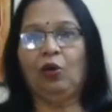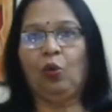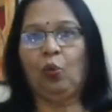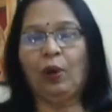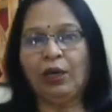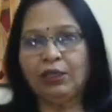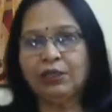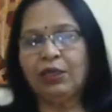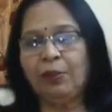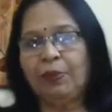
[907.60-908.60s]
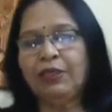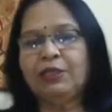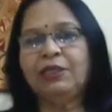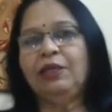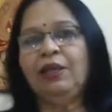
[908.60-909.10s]
Once a
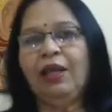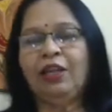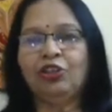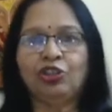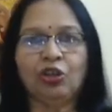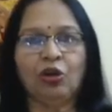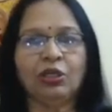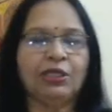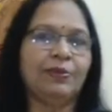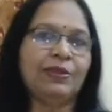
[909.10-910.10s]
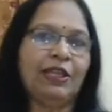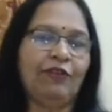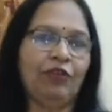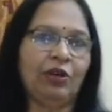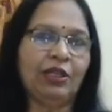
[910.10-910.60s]
person insures himself
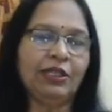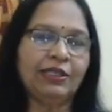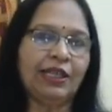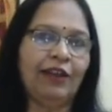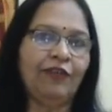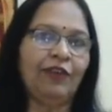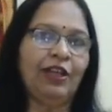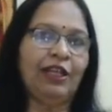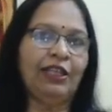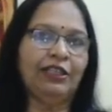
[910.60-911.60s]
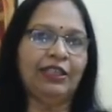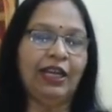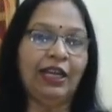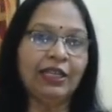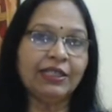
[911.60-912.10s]
or herself,
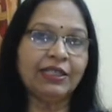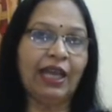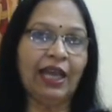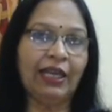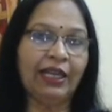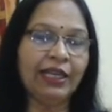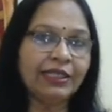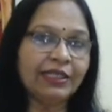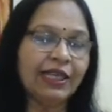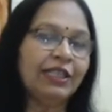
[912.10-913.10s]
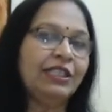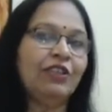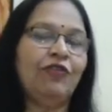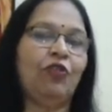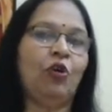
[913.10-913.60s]
there is an incentive
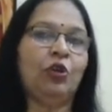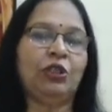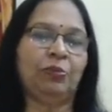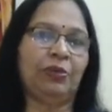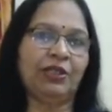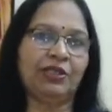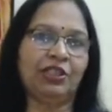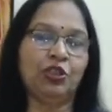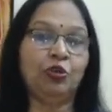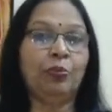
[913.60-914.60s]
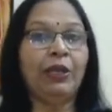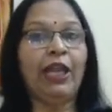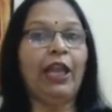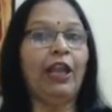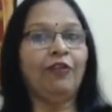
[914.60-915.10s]
for the person to
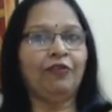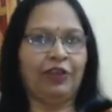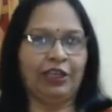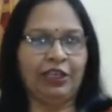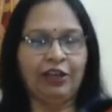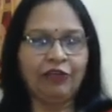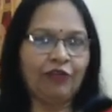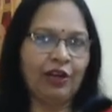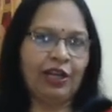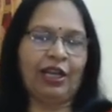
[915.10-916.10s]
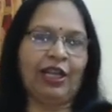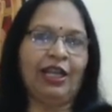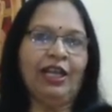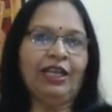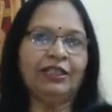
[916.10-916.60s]
behave differently
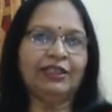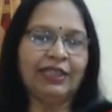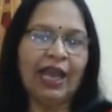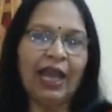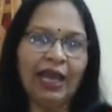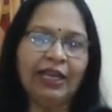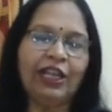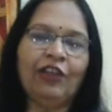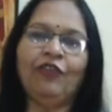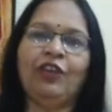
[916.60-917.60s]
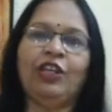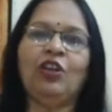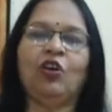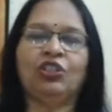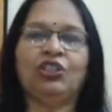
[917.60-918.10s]
than if he
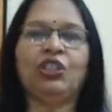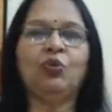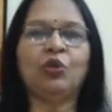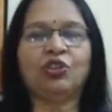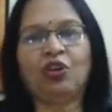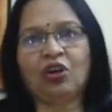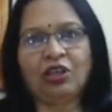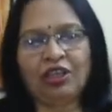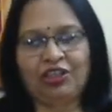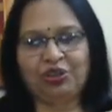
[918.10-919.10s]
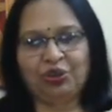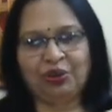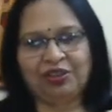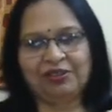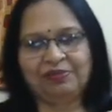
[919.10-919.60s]
or she was not insured.